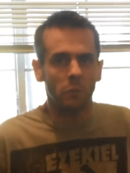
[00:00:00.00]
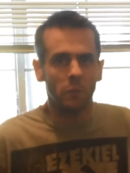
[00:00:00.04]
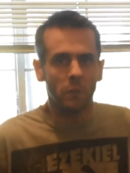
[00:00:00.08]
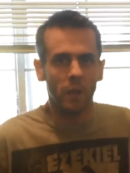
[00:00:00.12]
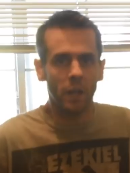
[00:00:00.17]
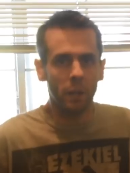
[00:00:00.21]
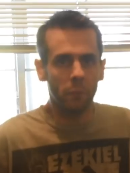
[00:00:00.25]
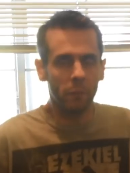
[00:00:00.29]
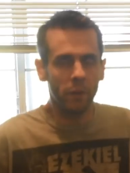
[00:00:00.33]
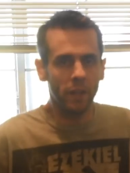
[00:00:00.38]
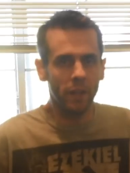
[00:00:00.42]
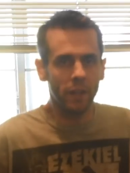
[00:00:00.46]

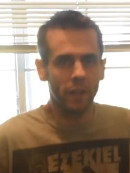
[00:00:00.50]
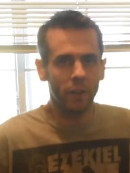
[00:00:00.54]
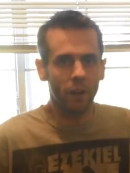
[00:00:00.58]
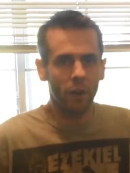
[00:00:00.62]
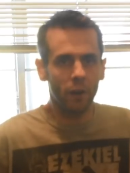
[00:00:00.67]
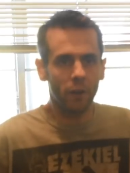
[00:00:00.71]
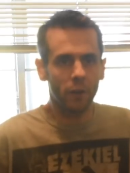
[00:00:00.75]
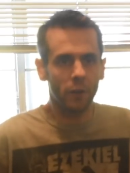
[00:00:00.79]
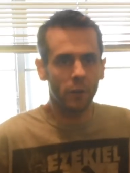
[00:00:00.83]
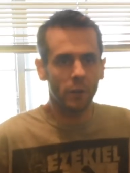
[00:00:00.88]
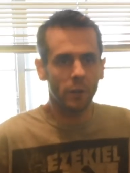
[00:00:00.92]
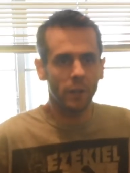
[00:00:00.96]
gonna be
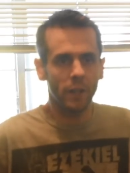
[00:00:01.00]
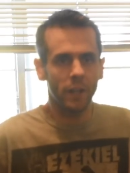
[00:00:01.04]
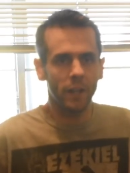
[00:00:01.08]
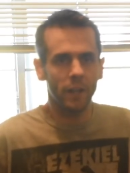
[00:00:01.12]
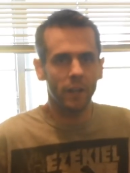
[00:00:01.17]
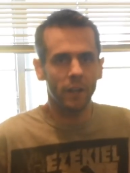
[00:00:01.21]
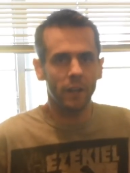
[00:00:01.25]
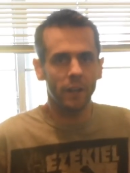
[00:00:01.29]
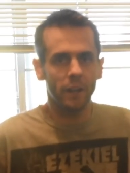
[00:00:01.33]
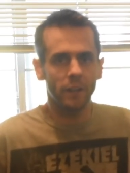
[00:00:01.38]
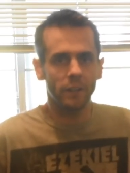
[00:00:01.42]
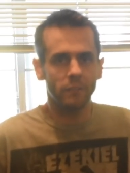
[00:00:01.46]
dark
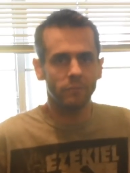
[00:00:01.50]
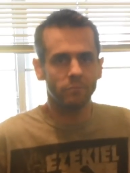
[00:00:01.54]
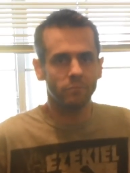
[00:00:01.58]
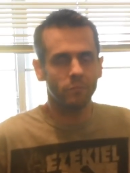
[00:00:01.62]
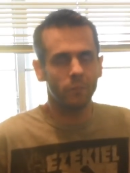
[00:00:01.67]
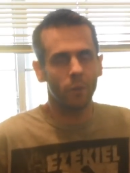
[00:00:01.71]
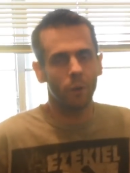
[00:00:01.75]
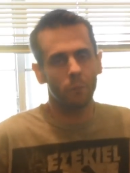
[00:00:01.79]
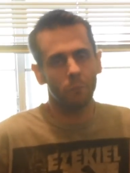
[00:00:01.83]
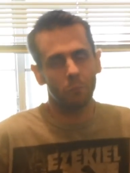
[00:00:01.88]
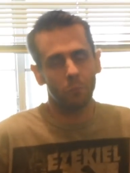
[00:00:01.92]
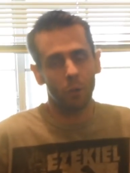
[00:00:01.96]
earlier and
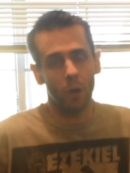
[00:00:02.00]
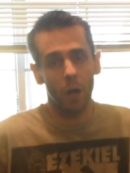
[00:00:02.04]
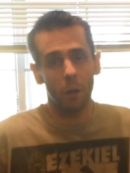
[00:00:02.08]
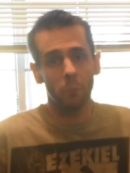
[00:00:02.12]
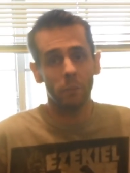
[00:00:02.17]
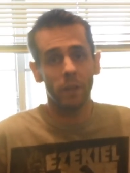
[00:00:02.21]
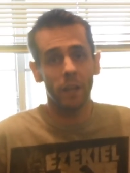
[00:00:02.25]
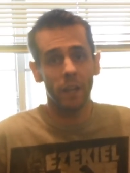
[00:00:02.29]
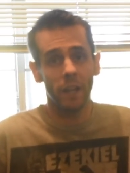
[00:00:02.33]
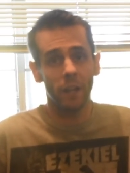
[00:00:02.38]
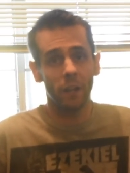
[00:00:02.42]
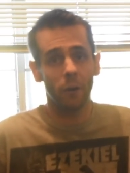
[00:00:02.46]

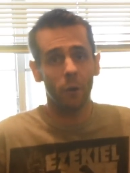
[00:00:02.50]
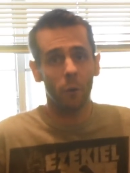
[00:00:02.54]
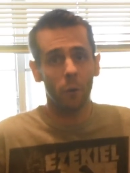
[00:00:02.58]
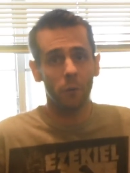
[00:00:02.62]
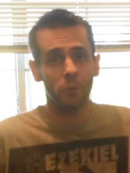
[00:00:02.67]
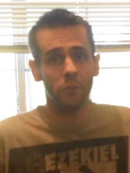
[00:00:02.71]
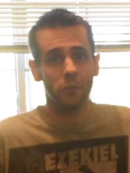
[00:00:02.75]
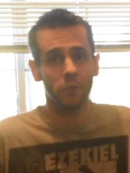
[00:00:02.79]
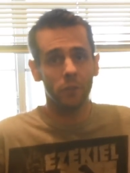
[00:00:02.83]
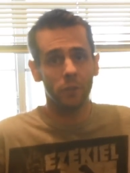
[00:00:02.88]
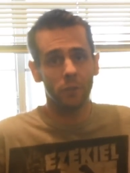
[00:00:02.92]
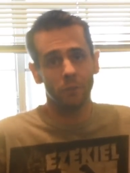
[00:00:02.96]
probably getting
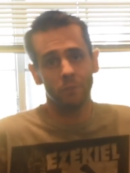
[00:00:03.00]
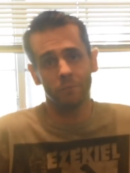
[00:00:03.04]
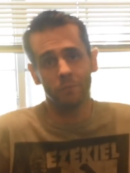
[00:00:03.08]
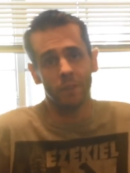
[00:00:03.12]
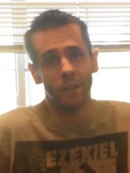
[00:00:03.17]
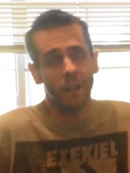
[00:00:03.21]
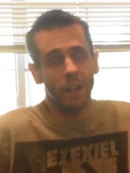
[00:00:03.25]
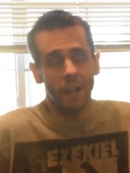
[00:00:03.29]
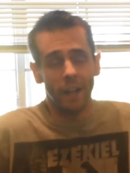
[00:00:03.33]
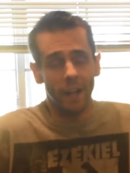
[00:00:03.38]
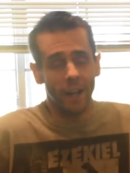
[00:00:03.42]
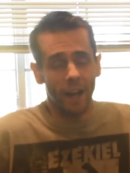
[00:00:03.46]
cold soon.